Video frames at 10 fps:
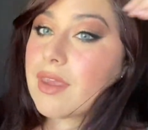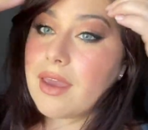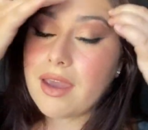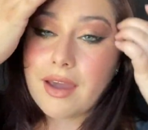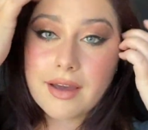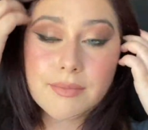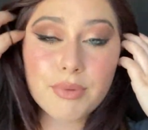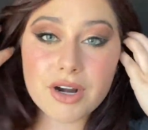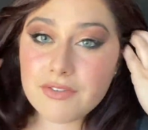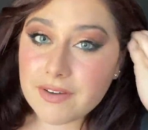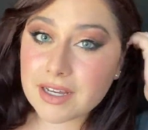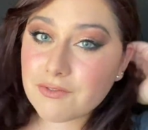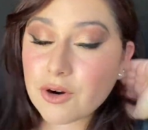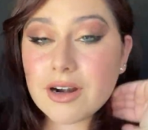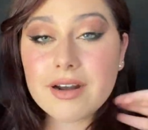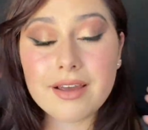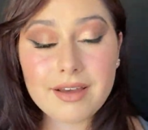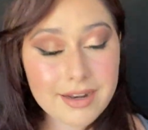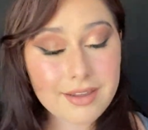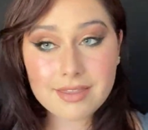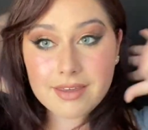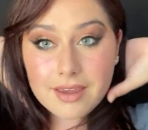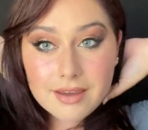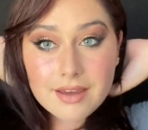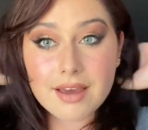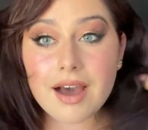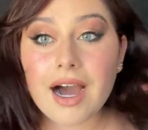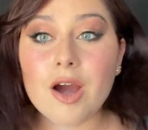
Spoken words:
and perfect for anything. I